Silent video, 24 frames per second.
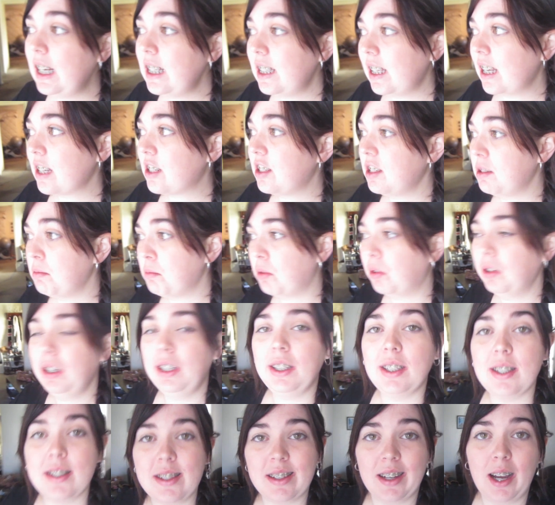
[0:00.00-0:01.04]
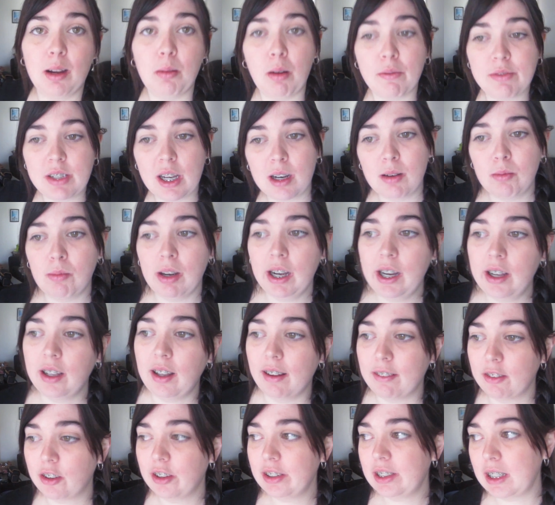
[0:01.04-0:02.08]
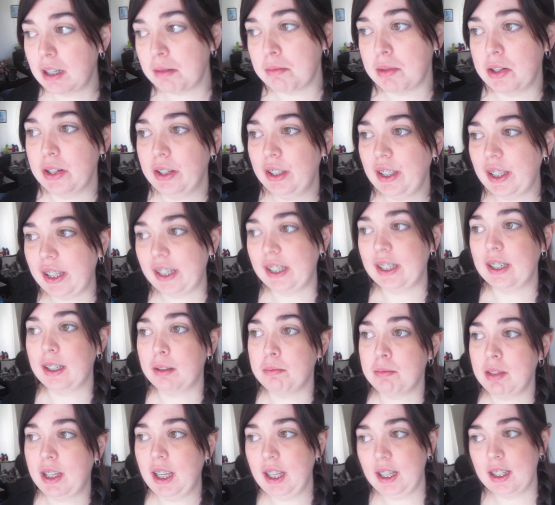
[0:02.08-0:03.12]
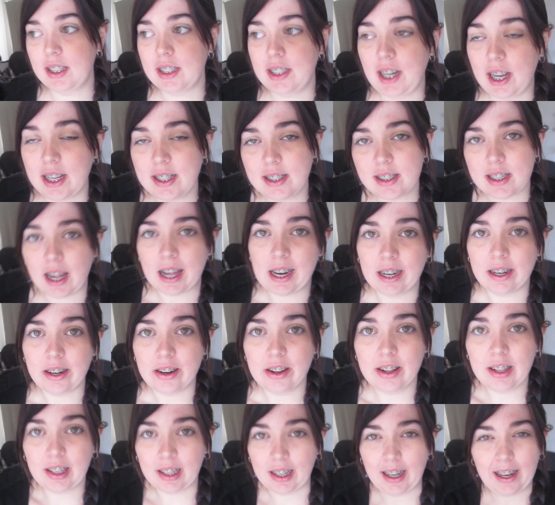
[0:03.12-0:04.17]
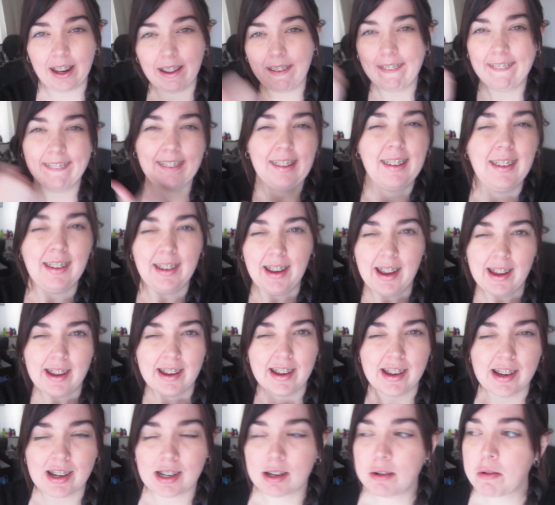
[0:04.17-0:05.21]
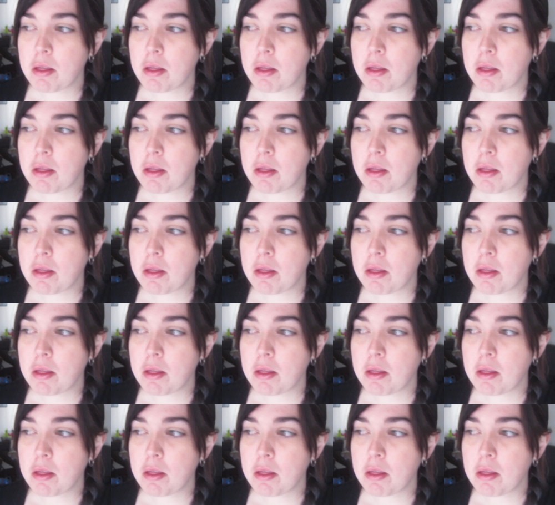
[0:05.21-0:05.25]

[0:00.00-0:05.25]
is actually morning this time. I've done well. I've gotten up early and I'm getting the day started early. Yeah.